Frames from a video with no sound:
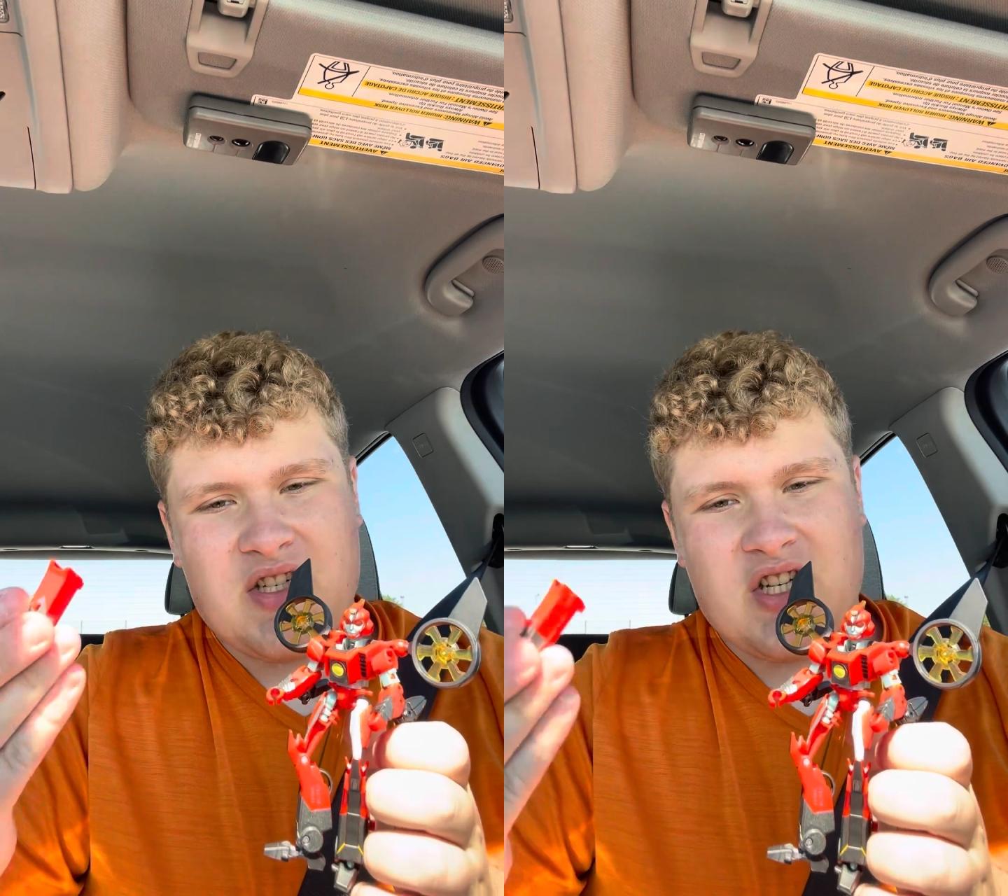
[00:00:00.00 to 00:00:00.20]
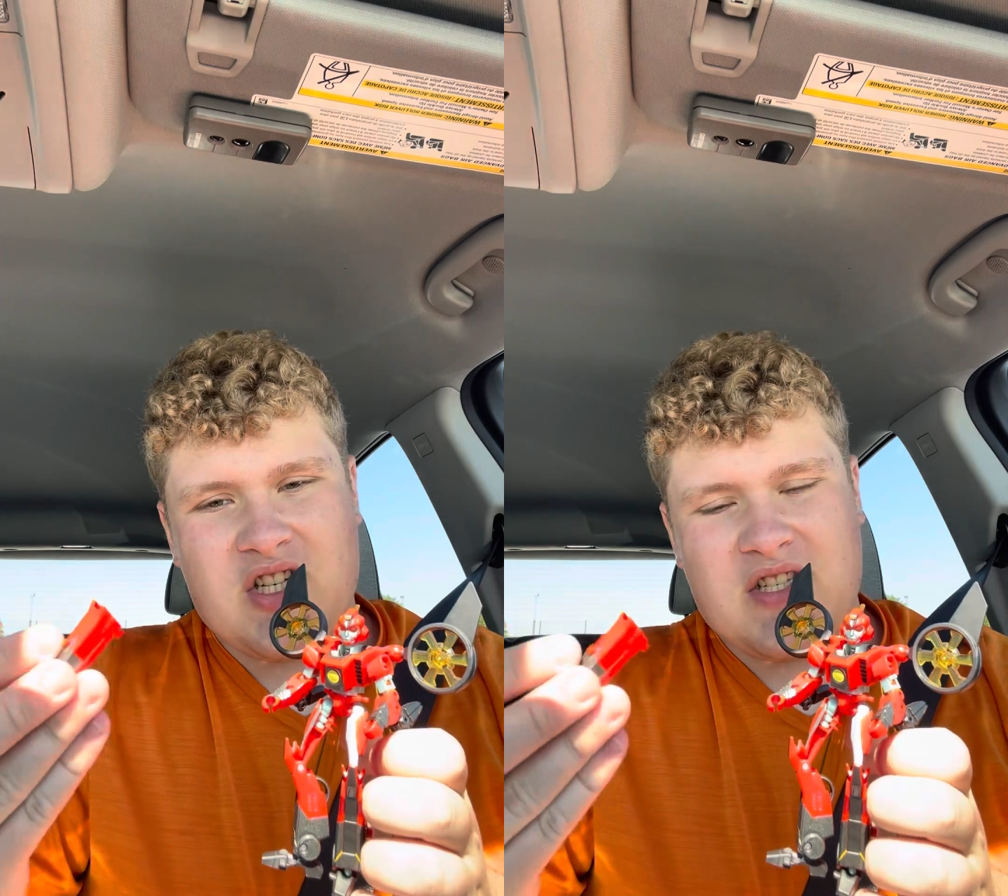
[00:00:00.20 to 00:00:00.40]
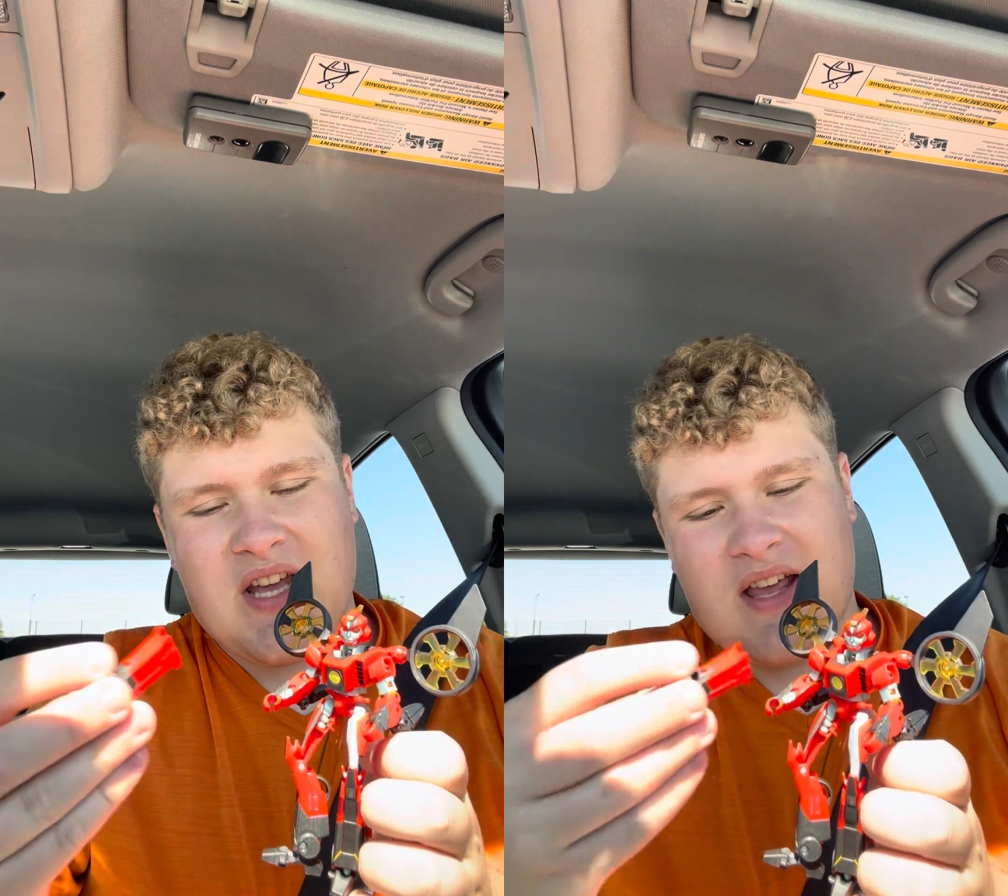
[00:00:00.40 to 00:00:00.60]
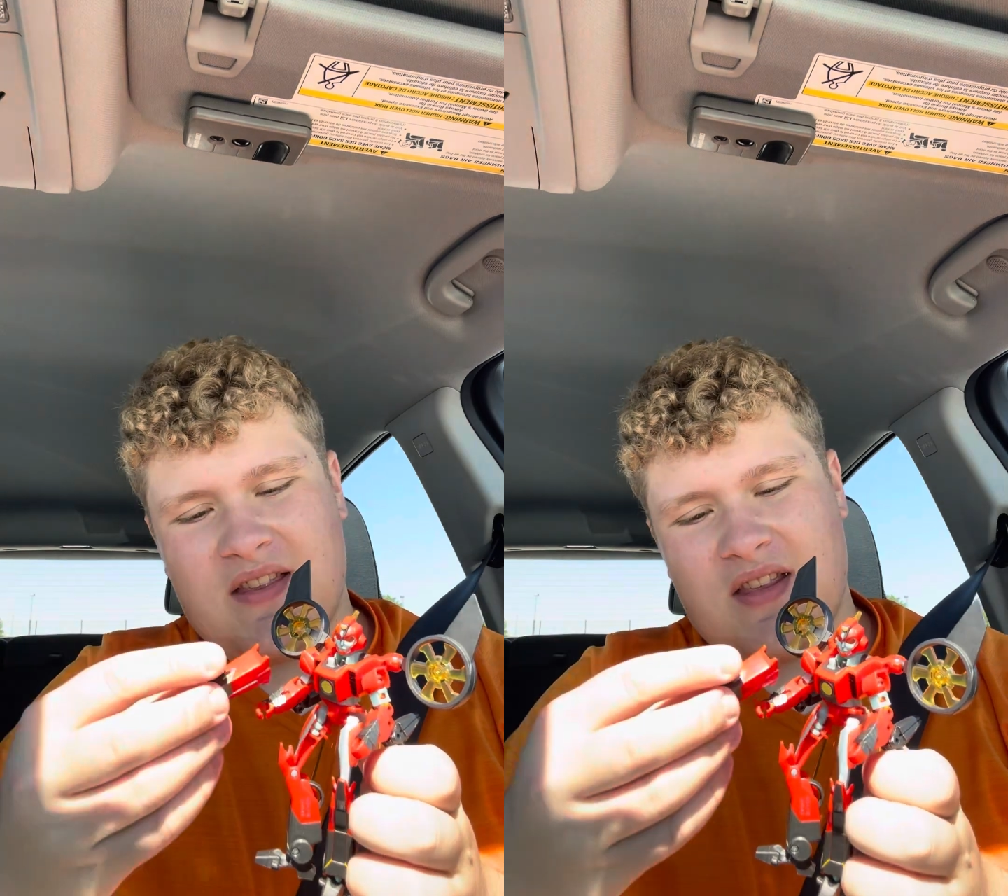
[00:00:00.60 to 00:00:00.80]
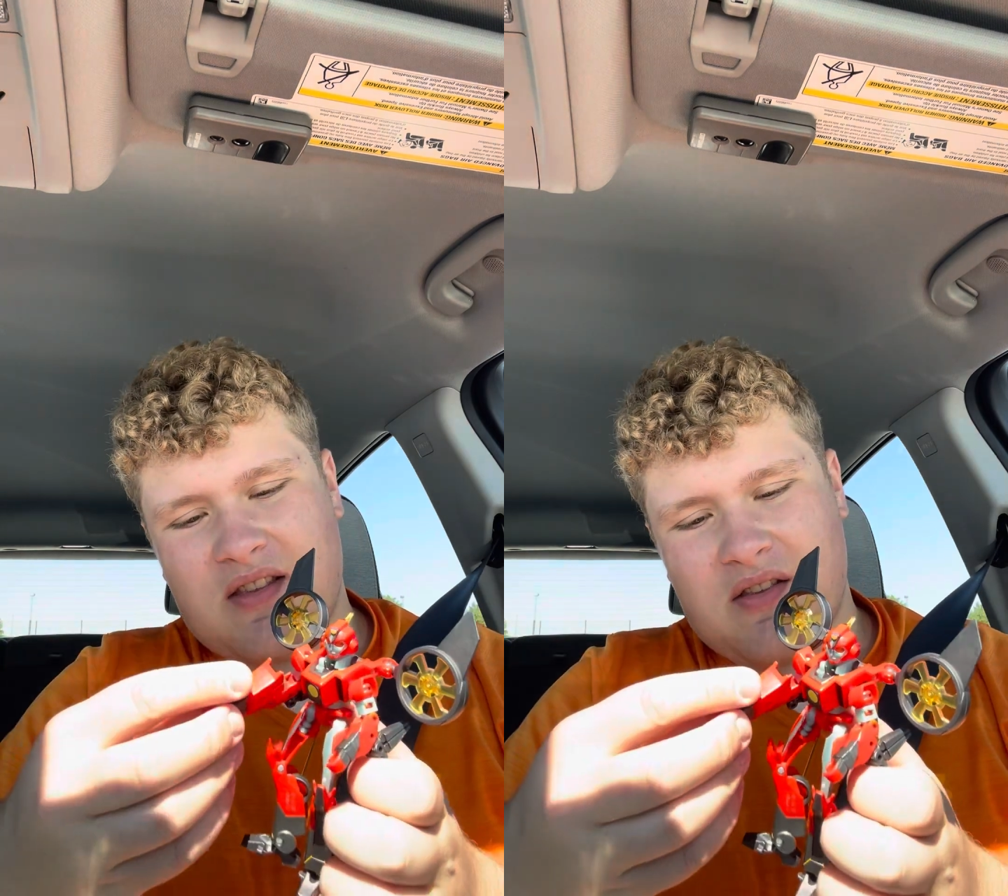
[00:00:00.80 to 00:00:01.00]
She just has
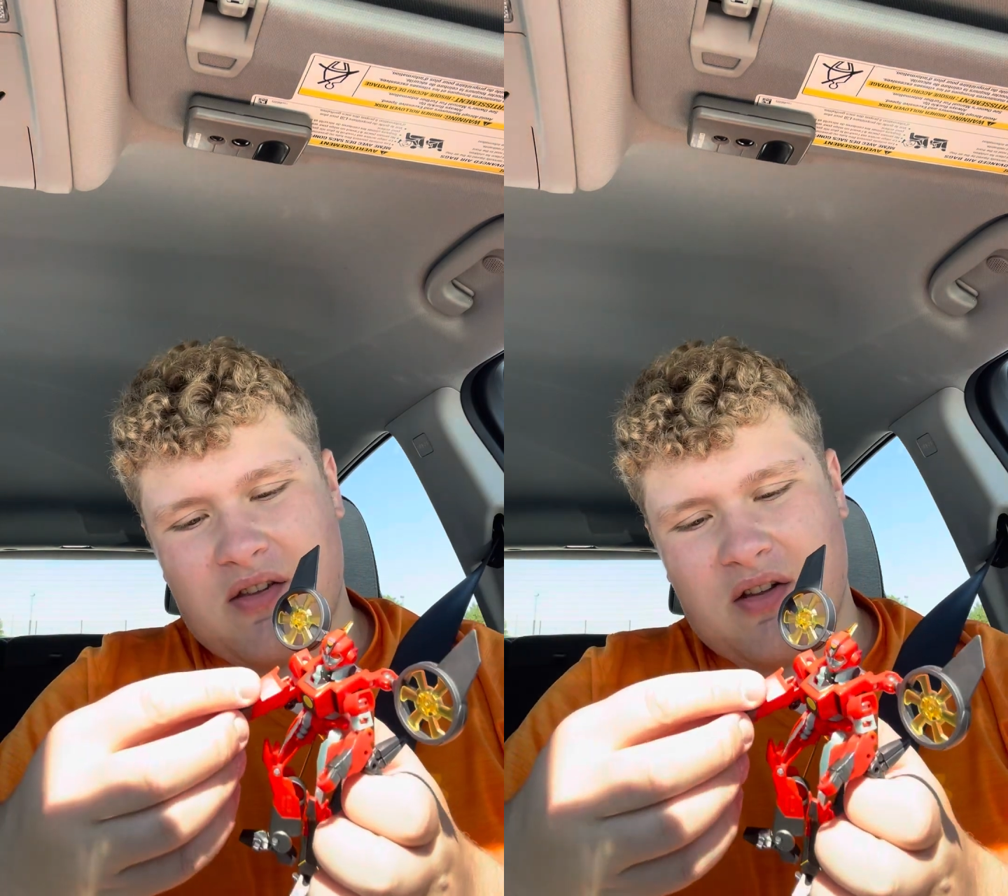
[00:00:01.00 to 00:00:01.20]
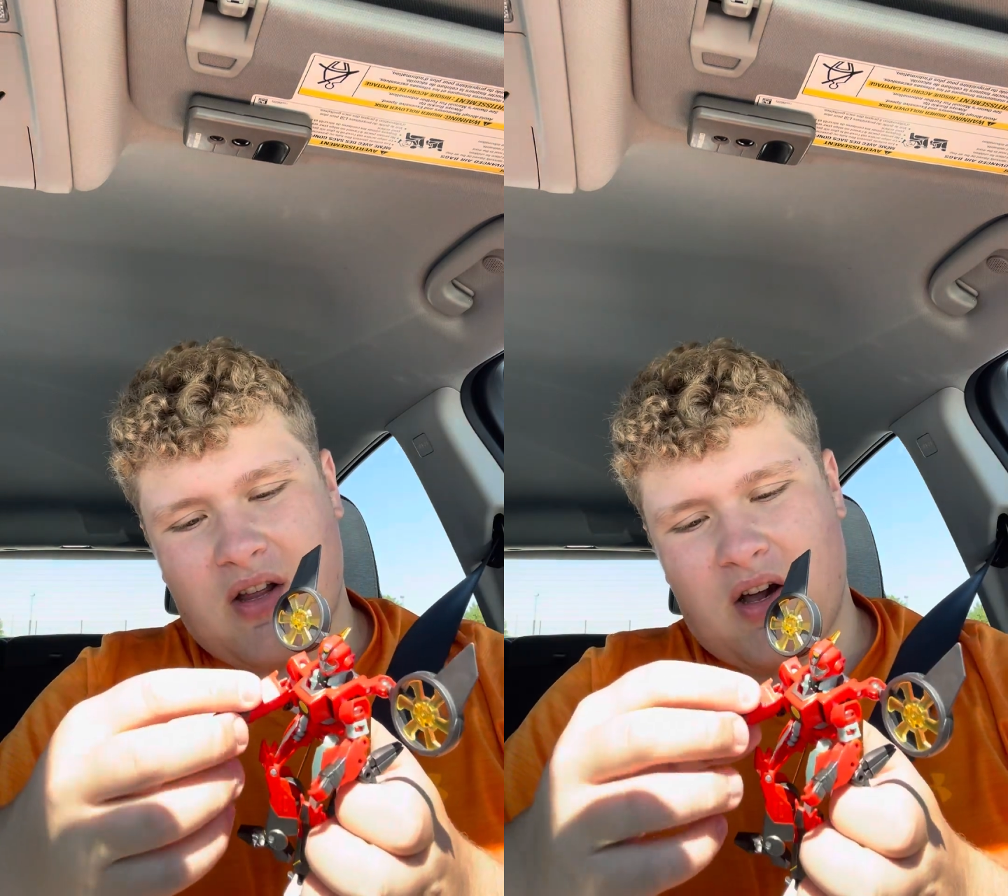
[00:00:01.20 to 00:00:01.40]
this little